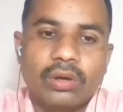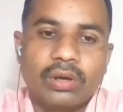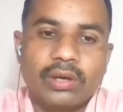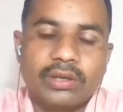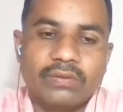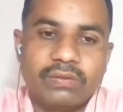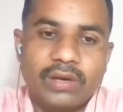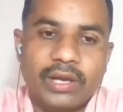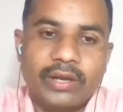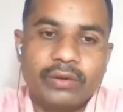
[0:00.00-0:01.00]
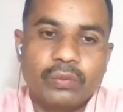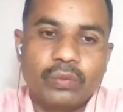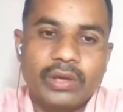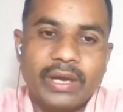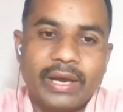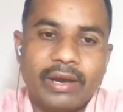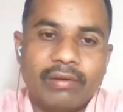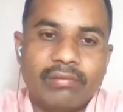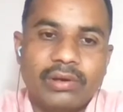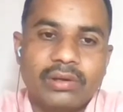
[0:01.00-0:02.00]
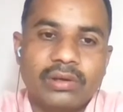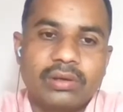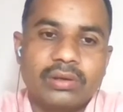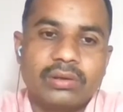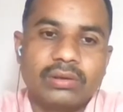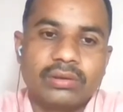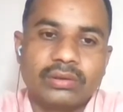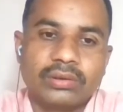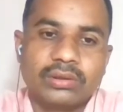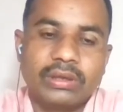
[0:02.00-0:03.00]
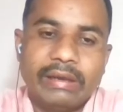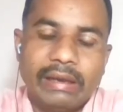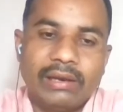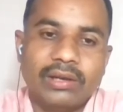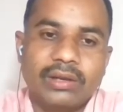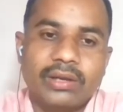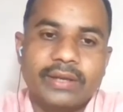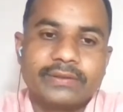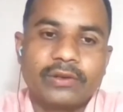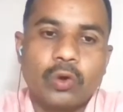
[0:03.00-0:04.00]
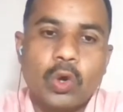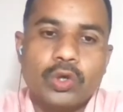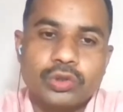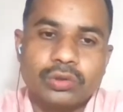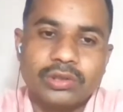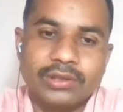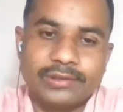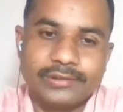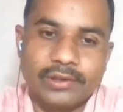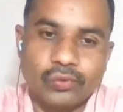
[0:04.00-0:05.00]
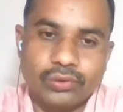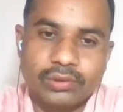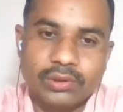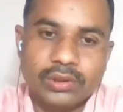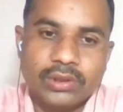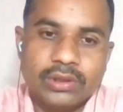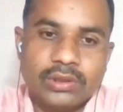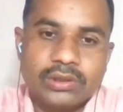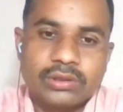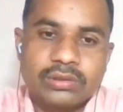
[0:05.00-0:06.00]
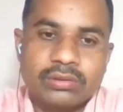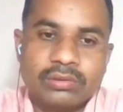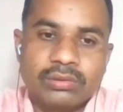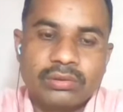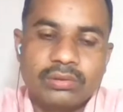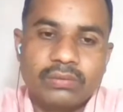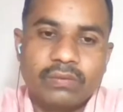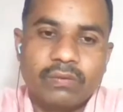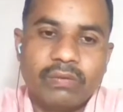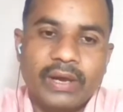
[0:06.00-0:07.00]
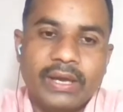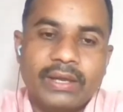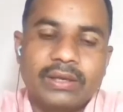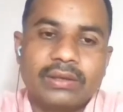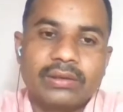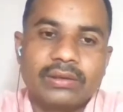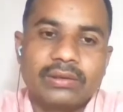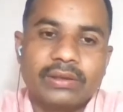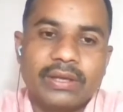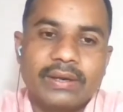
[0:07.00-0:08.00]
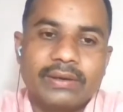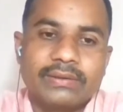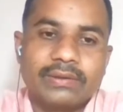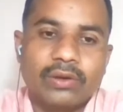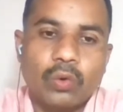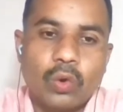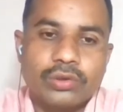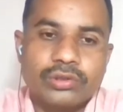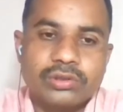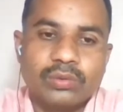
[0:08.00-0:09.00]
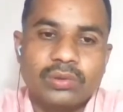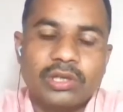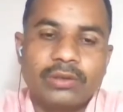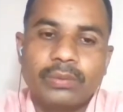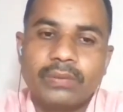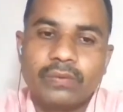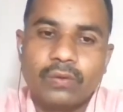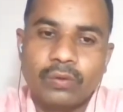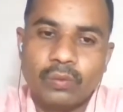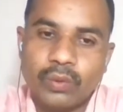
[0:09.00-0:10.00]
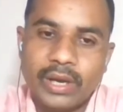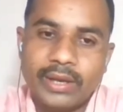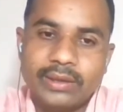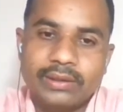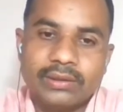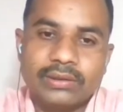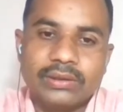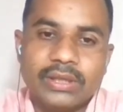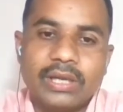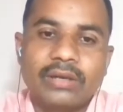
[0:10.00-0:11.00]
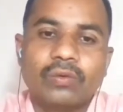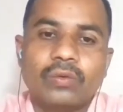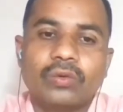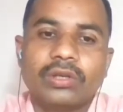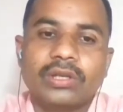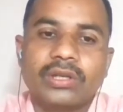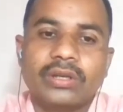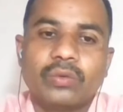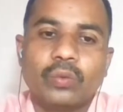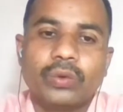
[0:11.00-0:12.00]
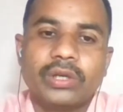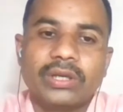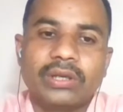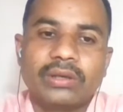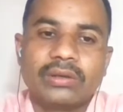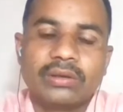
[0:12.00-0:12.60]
in fly we have l as a consonant sound. So when there is a consonant before y, then only we